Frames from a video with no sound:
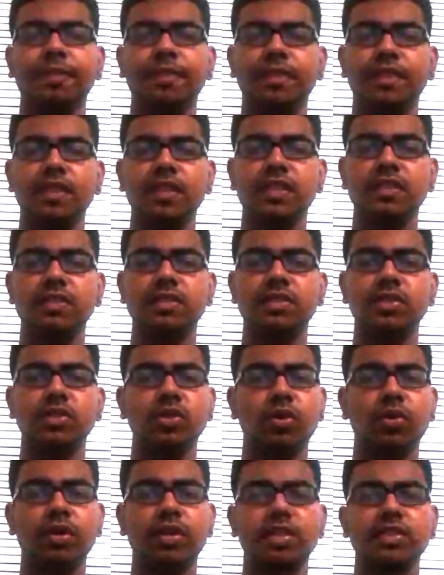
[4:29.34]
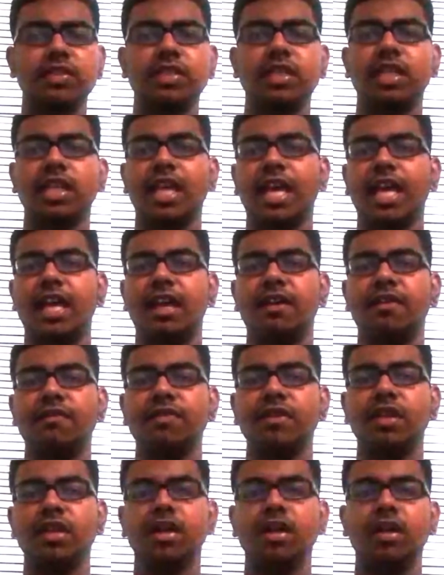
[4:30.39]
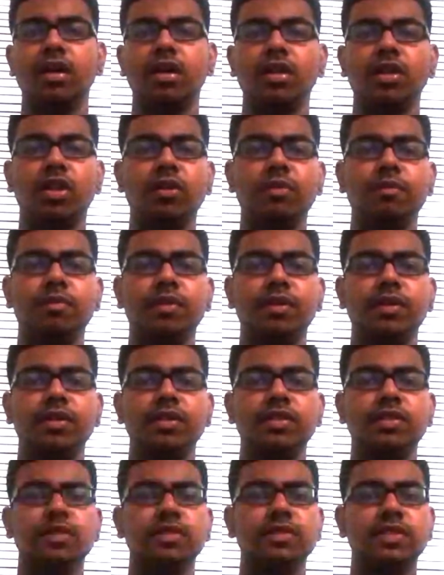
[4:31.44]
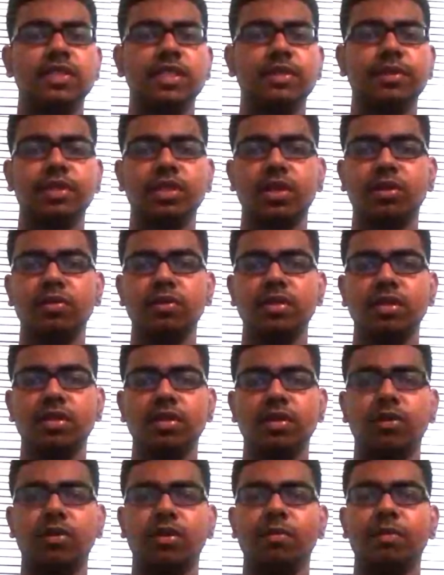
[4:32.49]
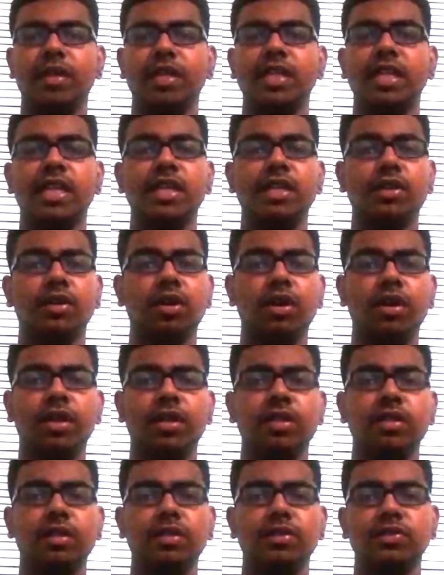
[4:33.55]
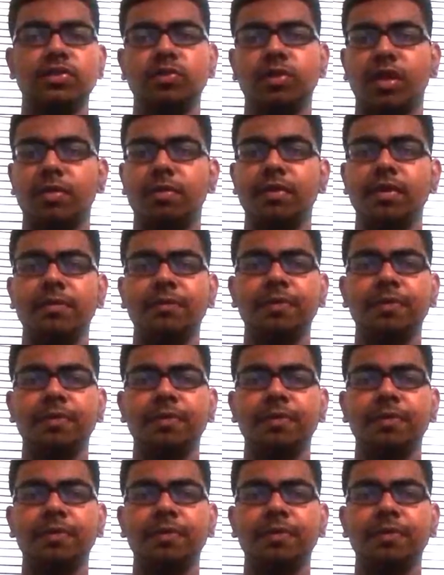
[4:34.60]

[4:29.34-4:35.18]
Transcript: These doors can have a numbered secret code or a magnetic card you swipe.